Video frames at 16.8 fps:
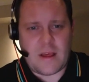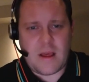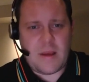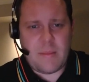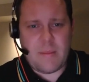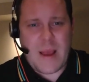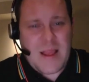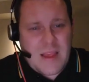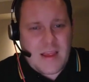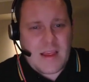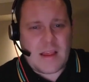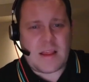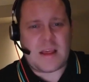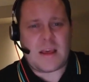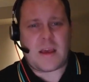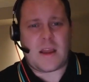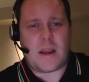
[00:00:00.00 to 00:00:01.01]
Man
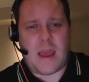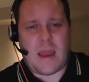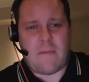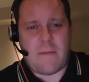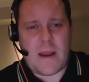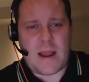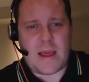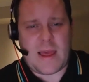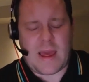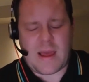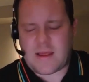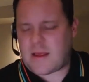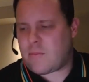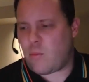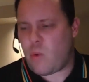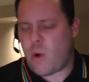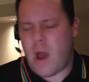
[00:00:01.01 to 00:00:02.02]
City are going to get
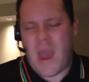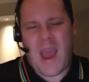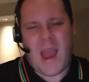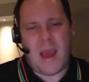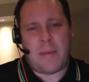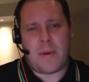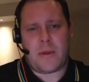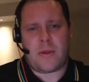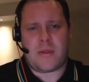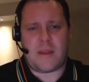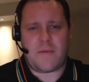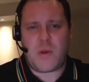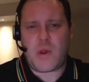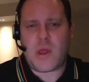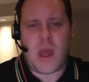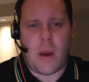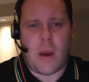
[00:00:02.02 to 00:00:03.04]
relegated. What happens if
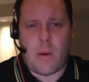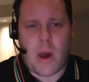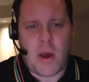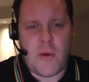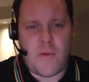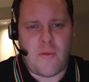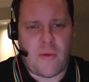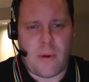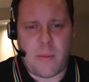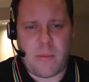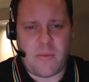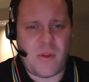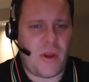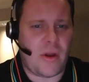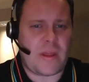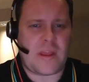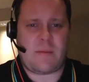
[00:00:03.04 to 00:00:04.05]
you go over a
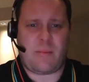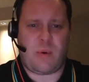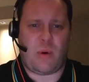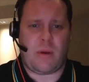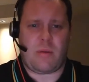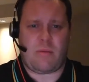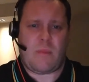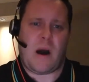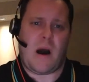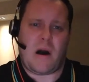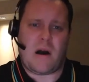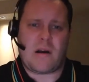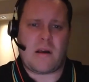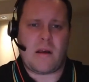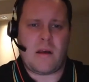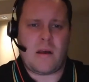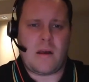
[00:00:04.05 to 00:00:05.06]
90-point mark?
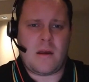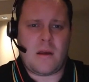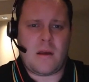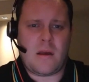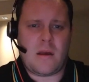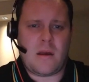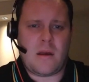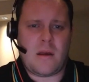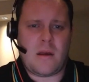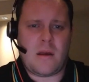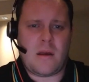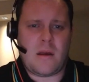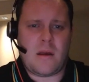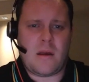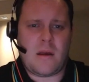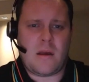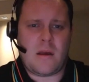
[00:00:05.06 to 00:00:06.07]

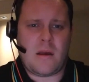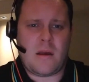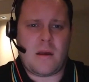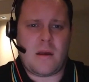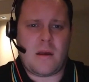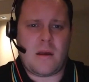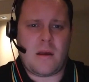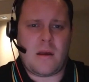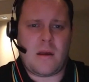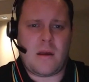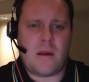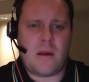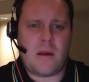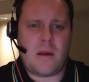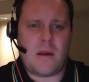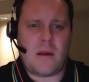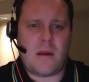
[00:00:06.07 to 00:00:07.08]
And Manchester City are
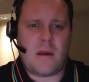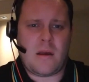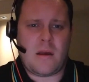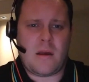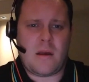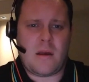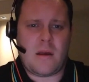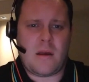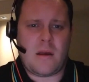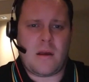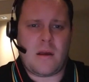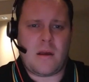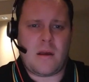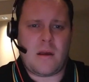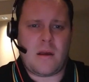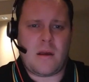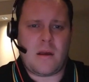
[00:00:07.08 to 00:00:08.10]
never going to get out of
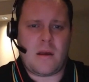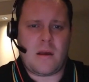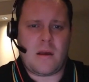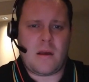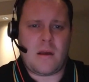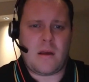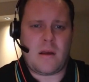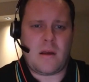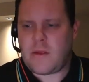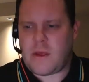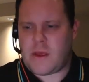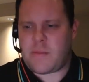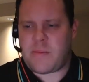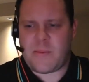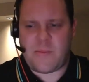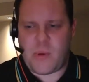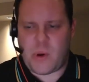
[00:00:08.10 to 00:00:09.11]
that anyway. Do
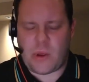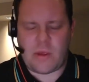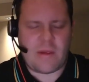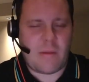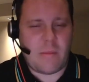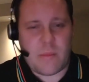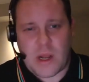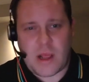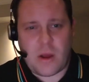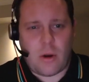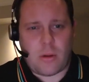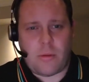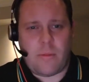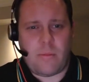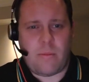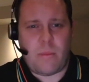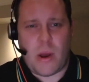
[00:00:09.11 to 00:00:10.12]
you put somebody
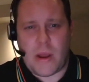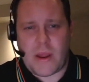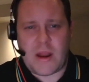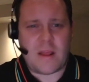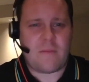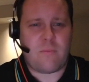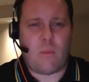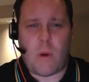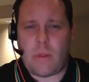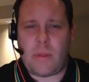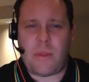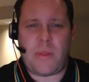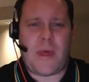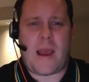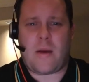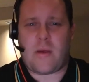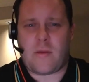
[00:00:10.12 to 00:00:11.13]
on minus
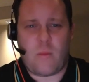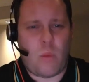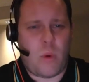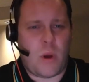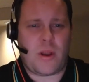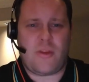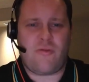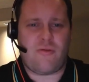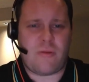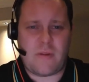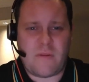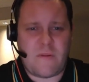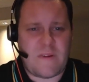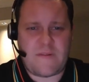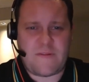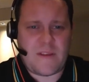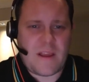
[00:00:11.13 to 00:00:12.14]

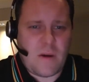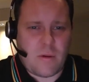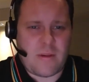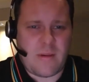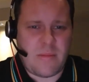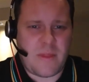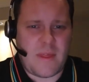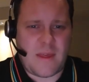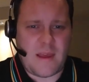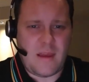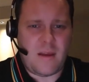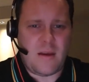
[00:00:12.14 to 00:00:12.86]
1,150 or something?